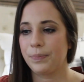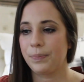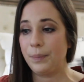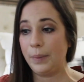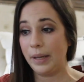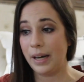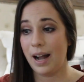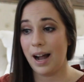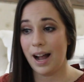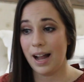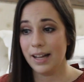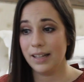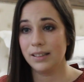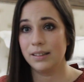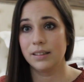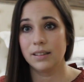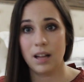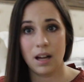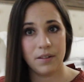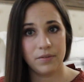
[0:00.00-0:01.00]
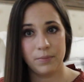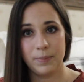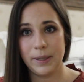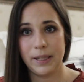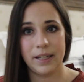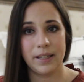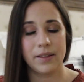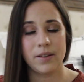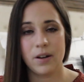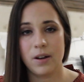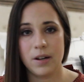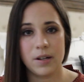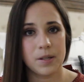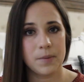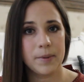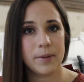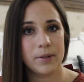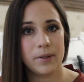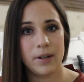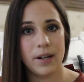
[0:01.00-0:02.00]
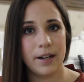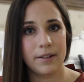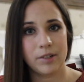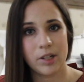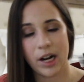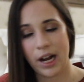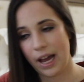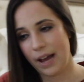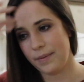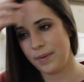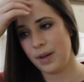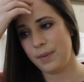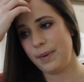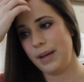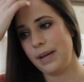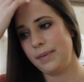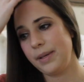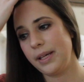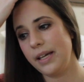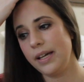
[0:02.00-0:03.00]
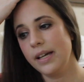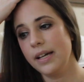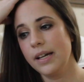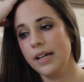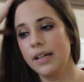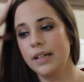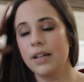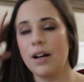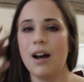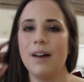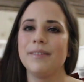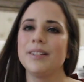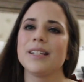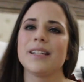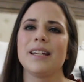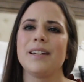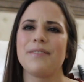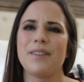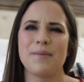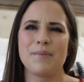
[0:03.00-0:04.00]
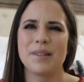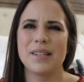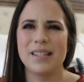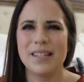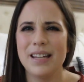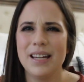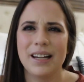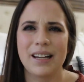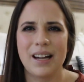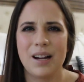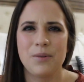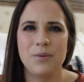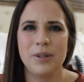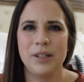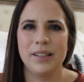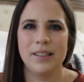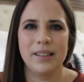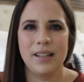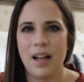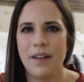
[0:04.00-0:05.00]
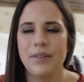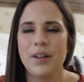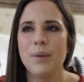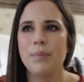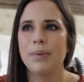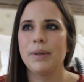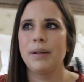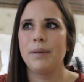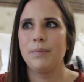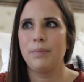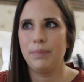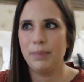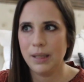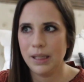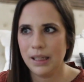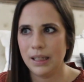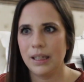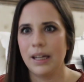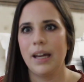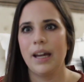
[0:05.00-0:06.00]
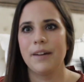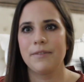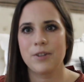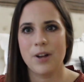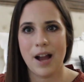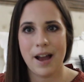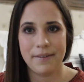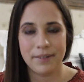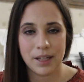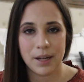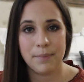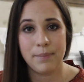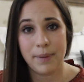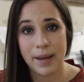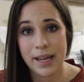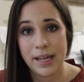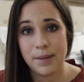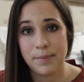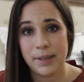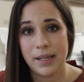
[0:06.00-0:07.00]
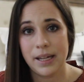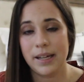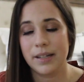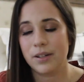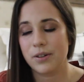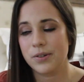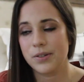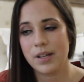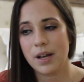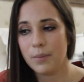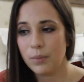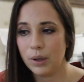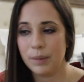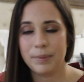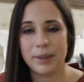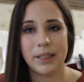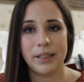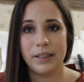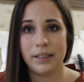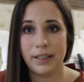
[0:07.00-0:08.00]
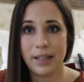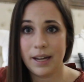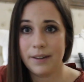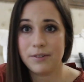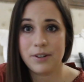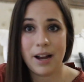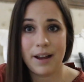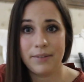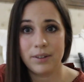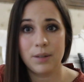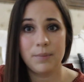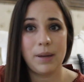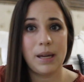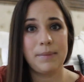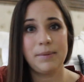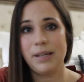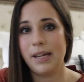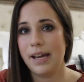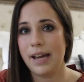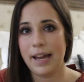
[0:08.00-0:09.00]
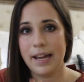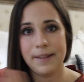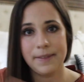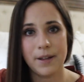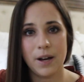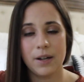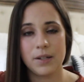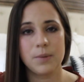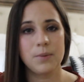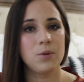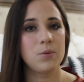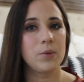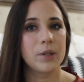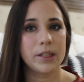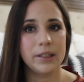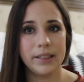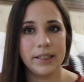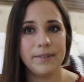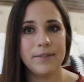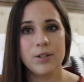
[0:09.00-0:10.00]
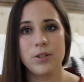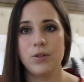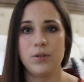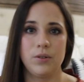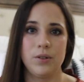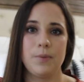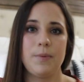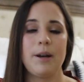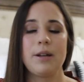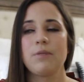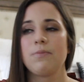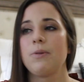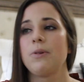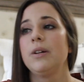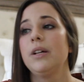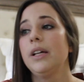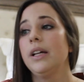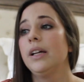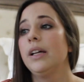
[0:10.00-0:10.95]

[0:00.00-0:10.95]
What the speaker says: but I love being in the hospital after I have my baby. Obviously, if I'm sick, I wouldn't love it, but after having a baby, I know some women after having a baby hate the hospital, want to leave as soon as possible.